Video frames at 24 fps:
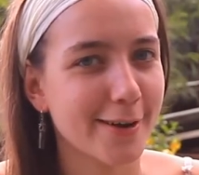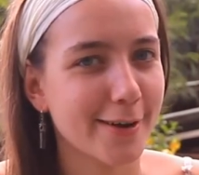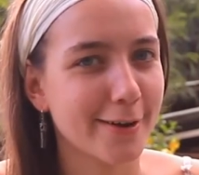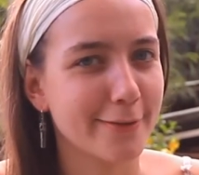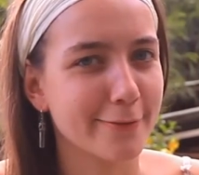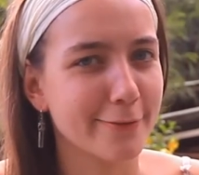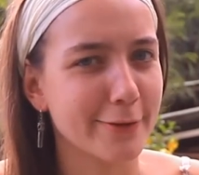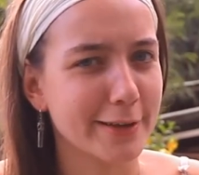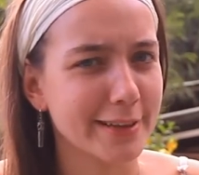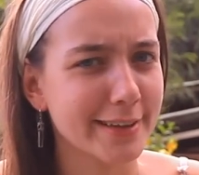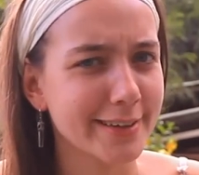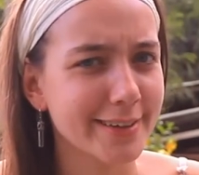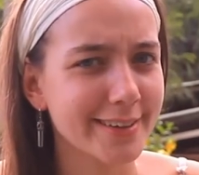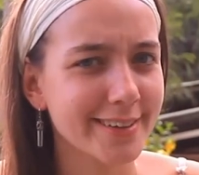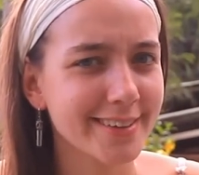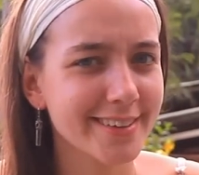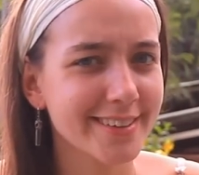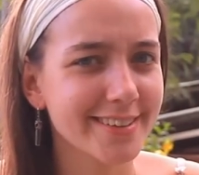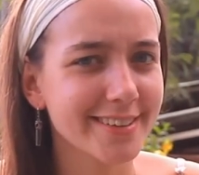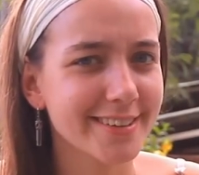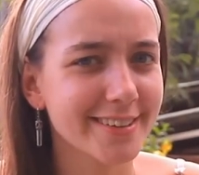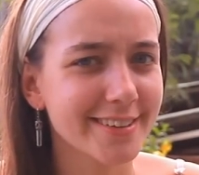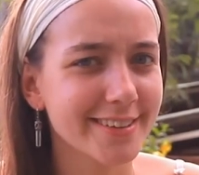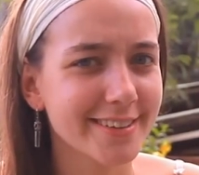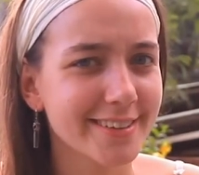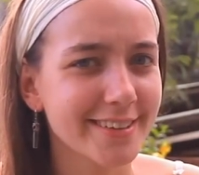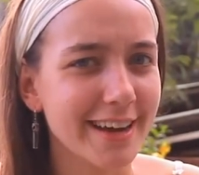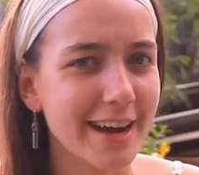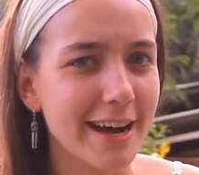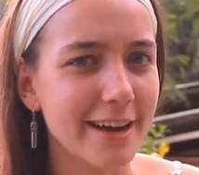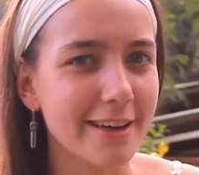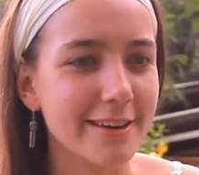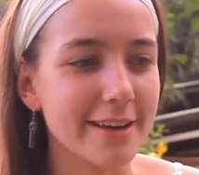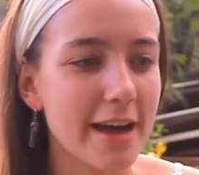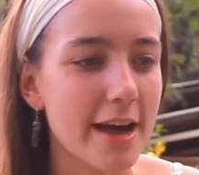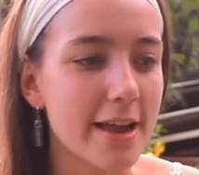really?
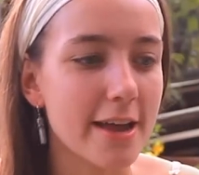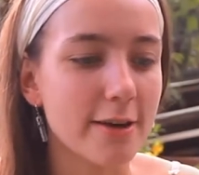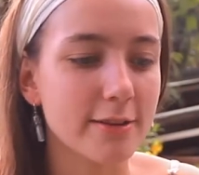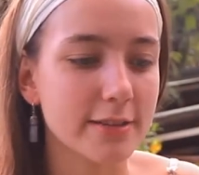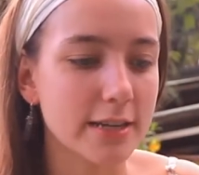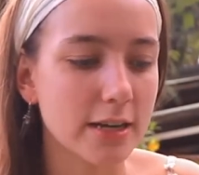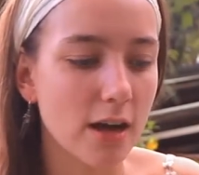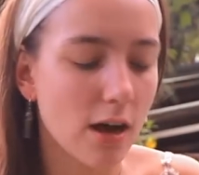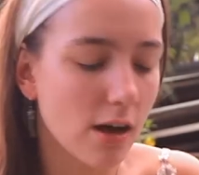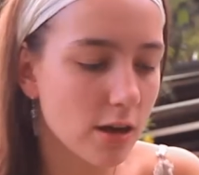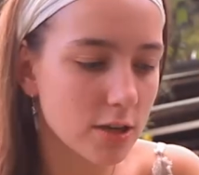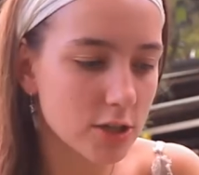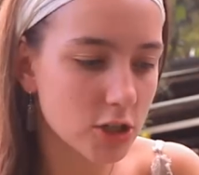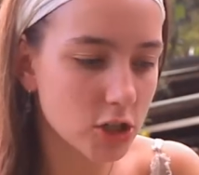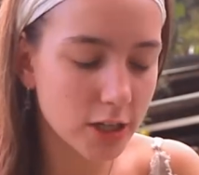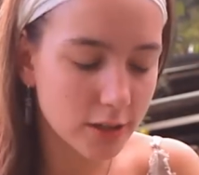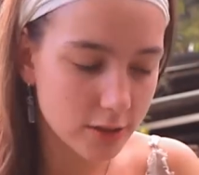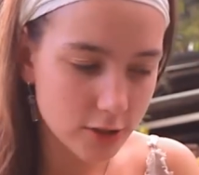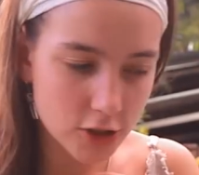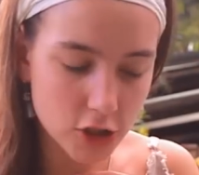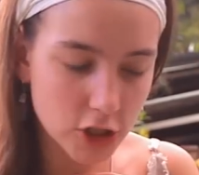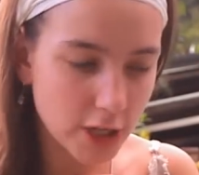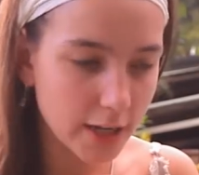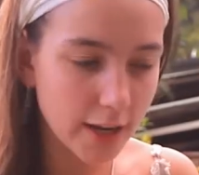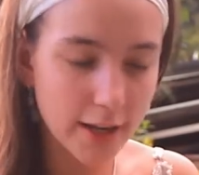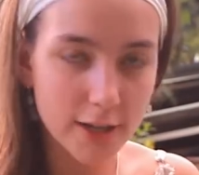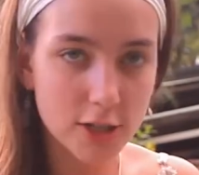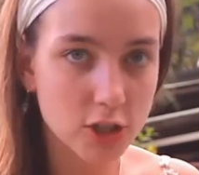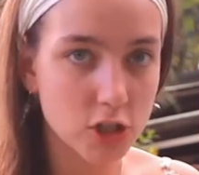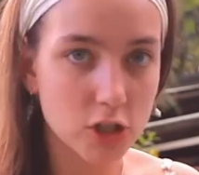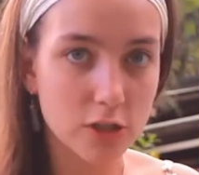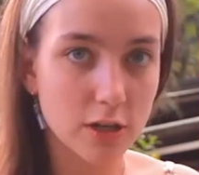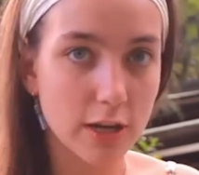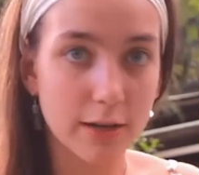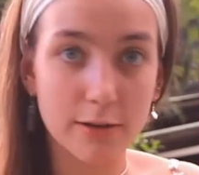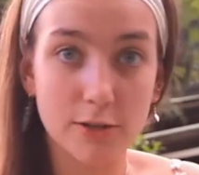And I was like, oh shit, I
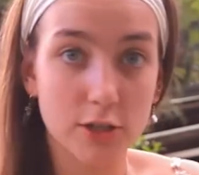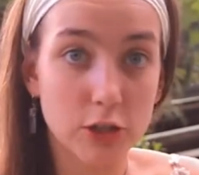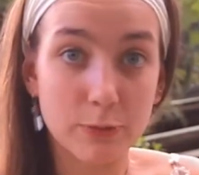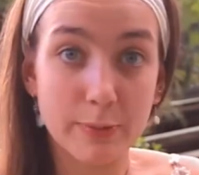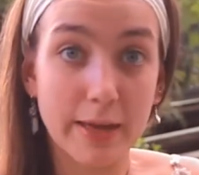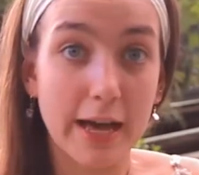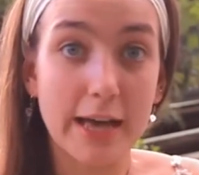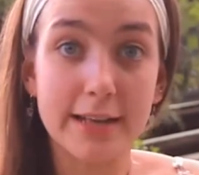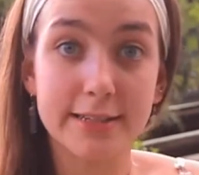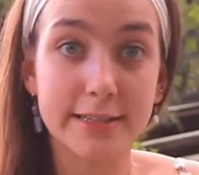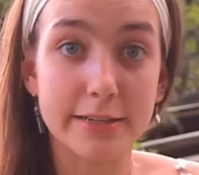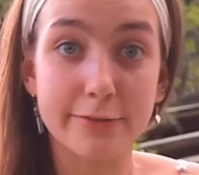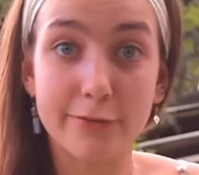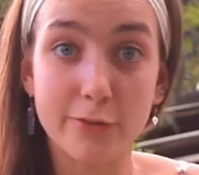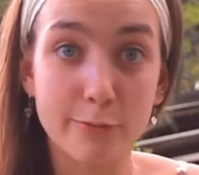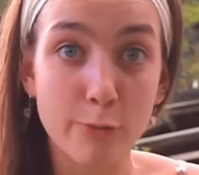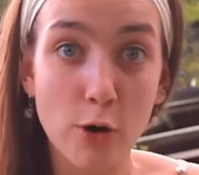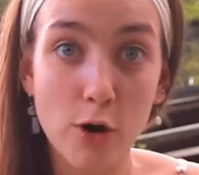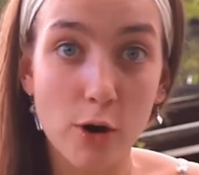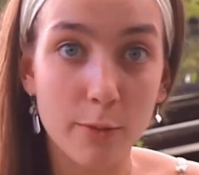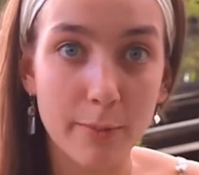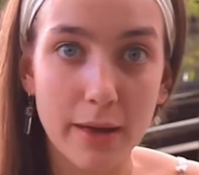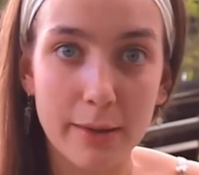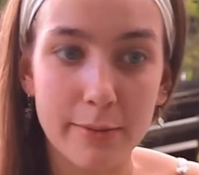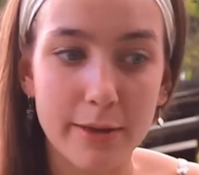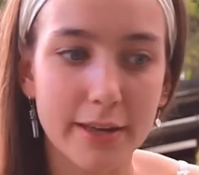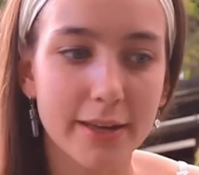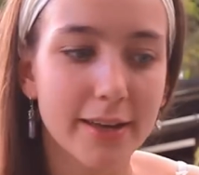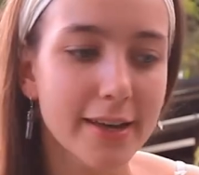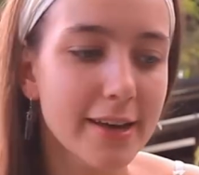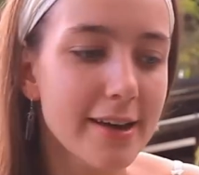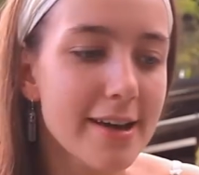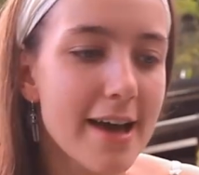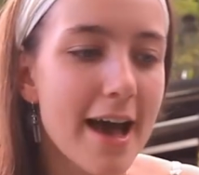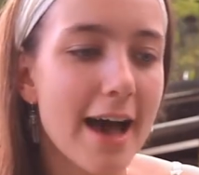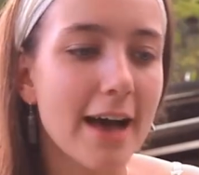should be asking for more maybe.
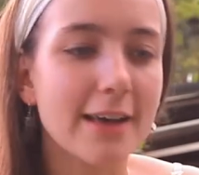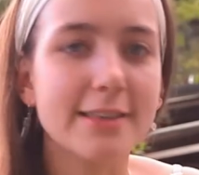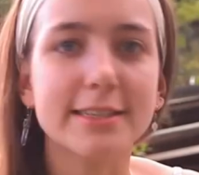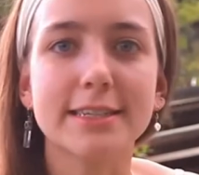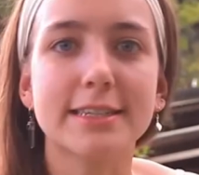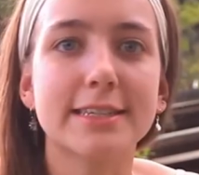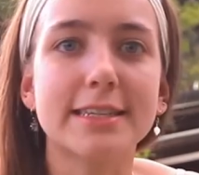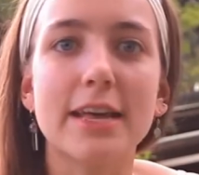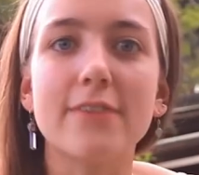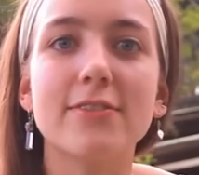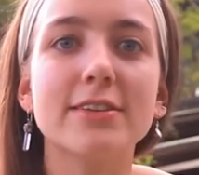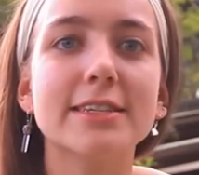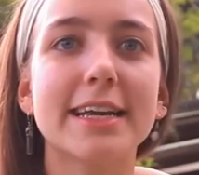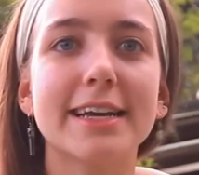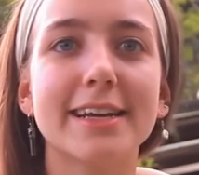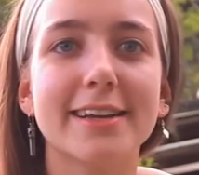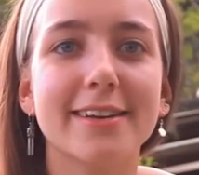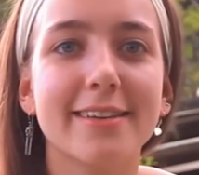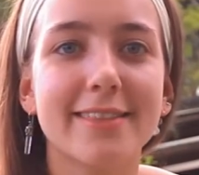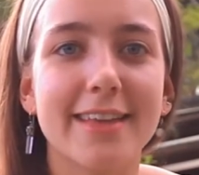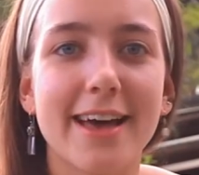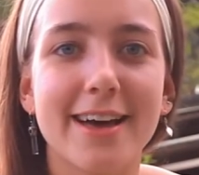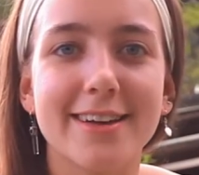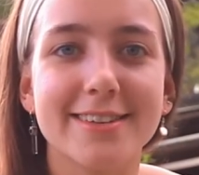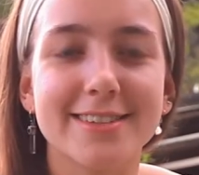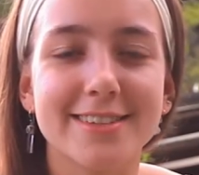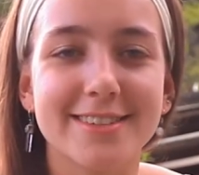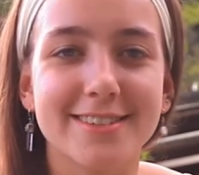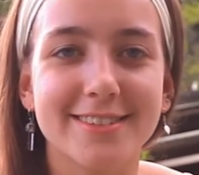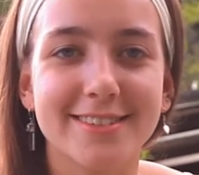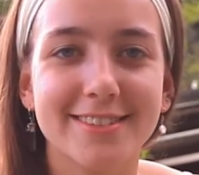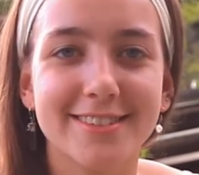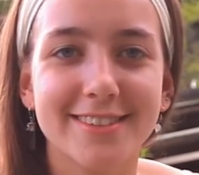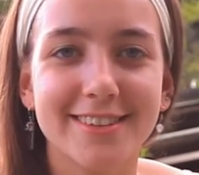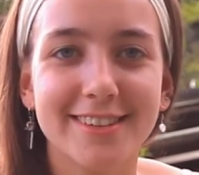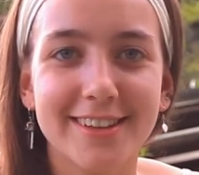I was like,
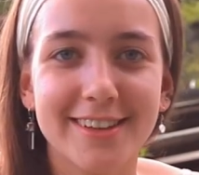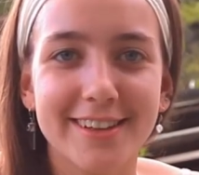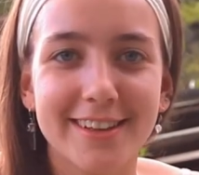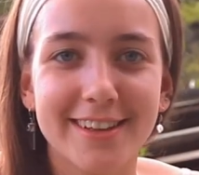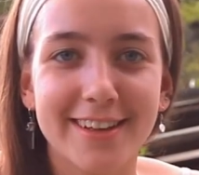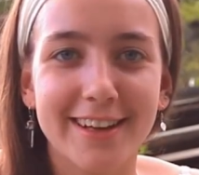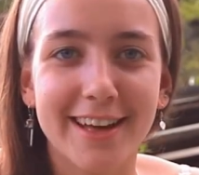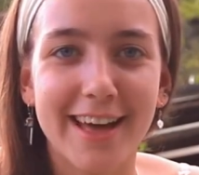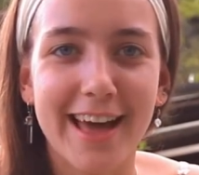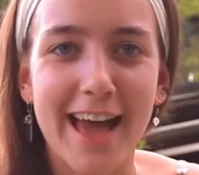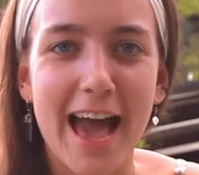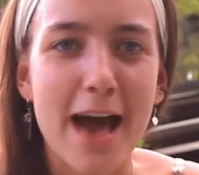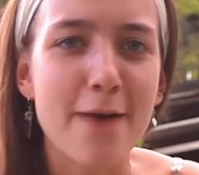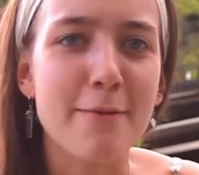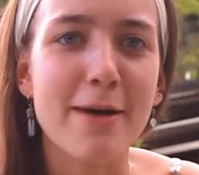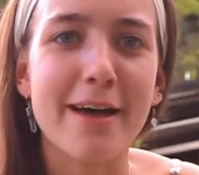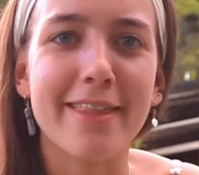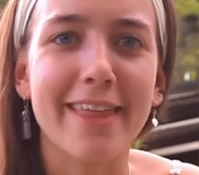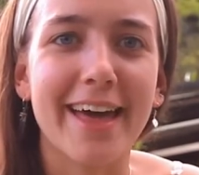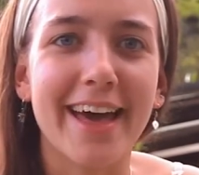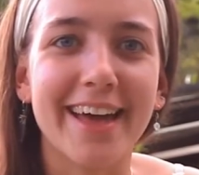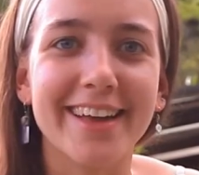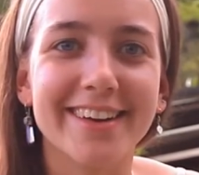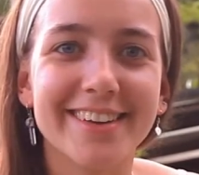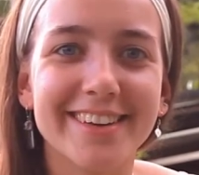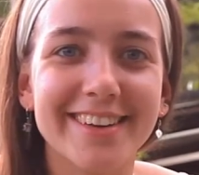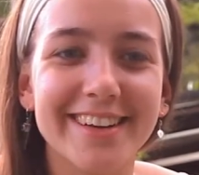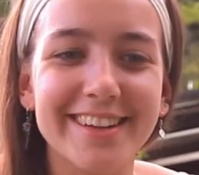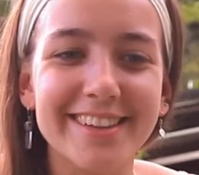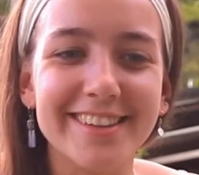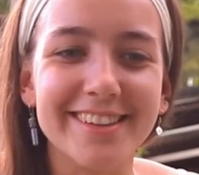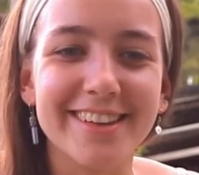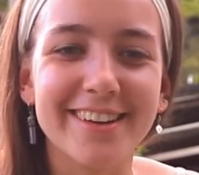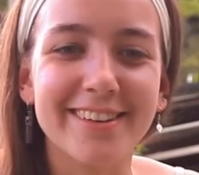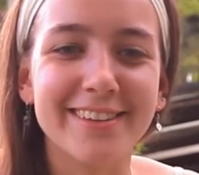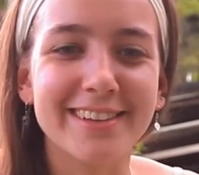17,000. How about that?
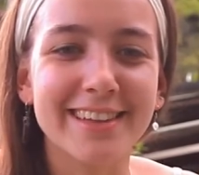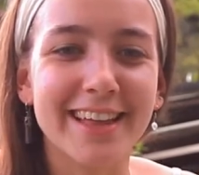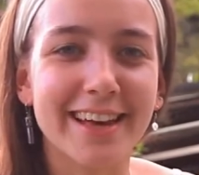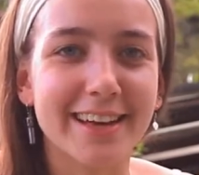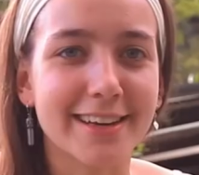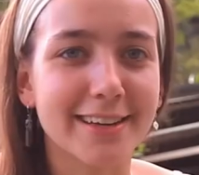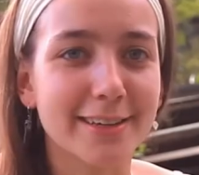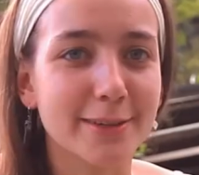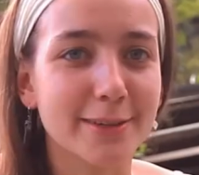And they were like,